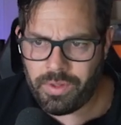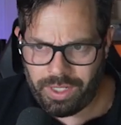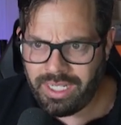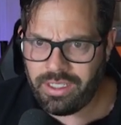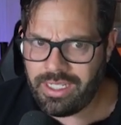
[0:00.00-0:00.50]
So it
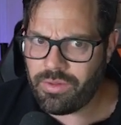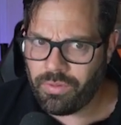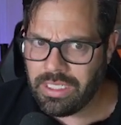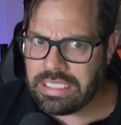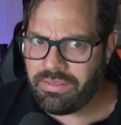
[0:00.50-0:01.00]
actually is
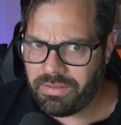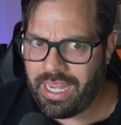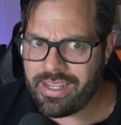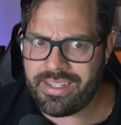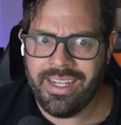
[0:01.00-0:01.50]
really
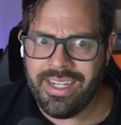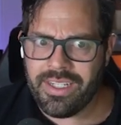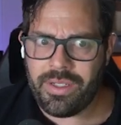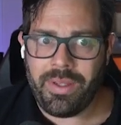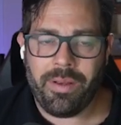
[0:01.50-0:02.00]
fast
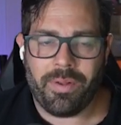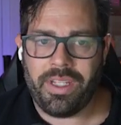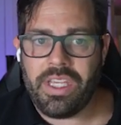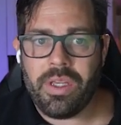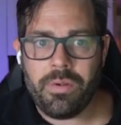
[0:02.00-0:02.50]
to be able to
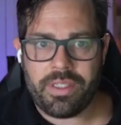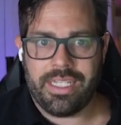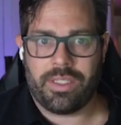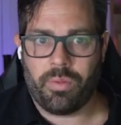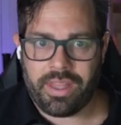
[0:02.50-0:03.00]
use
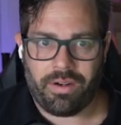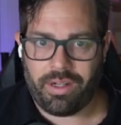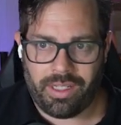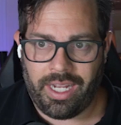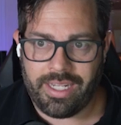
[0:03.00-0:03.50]
this with our
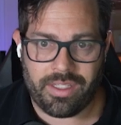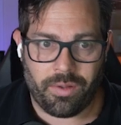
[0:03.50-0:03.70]
clients.